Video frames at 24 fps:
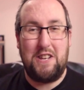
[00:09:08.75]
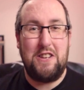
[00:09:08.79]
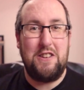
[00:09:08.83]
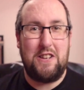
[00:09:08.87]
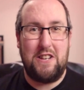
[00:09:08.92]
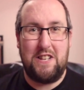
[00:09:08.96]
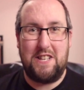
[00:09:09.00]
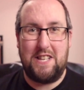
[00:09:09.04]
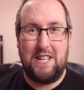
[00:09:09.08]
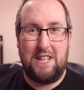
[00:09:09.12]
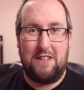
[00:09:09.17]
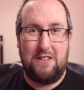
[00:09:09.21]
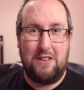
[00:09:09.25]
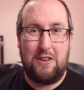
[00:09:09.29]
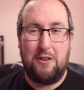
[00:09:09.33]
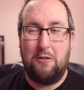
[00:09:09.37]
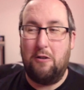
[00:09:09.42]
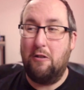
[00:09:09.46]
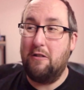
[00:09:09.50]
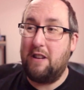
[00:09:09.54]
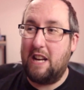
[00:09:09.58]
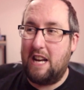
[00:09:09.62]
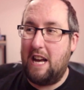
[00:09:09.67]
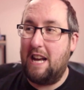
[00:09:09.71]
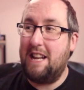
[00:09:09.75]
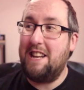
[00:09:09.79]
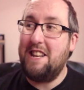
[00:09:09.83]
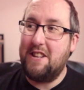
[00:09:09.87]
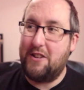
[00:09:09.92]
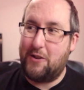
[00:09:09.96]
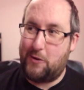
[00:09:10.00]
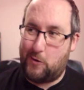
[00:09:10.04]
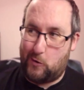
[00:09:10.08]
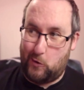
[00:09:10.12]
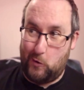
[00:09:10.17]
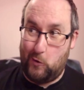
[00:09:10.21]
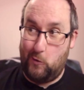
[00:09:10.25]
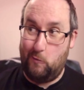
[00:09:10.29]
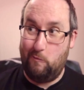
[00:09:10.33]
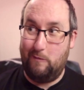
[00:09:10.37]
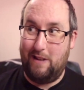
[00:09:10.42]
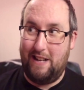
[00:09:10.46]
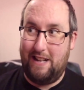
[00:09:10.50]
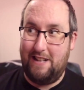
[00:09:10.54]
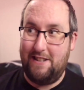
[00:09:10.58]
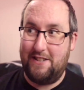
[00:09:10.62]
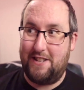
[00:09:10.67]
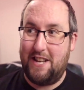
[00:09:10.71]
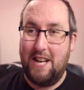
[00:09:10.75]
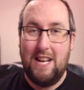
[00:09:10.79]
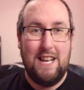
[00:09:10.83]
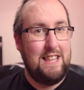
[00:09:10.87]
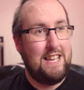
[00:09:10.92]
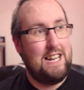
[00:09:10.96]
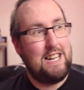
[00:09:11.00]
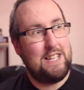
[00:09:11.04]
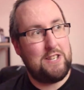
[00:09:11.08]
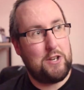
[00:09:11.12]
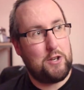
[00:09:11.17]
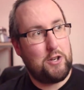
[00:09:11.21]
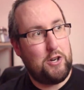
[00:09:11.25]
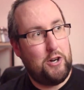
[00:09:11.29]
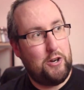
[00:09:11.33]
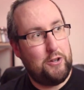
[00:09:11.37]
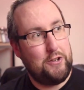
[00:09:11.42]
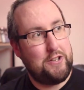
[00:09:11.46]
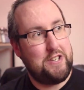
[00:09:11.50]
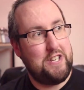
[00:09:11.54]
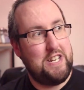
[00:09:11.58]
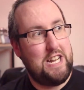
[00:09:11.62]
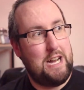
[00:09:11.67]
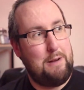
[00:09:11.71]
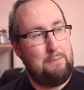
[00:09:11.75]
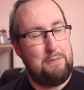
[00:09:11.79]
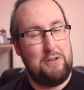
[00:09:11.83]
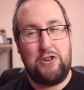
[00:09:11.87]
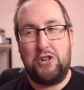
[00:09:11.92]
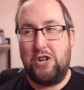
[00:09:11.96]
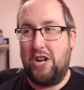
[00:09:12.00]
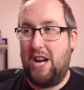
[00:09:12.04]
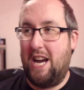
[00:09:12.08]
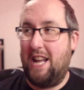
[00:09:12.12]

You can sit and go, okay, I need a zoom lens that has a constant aperture,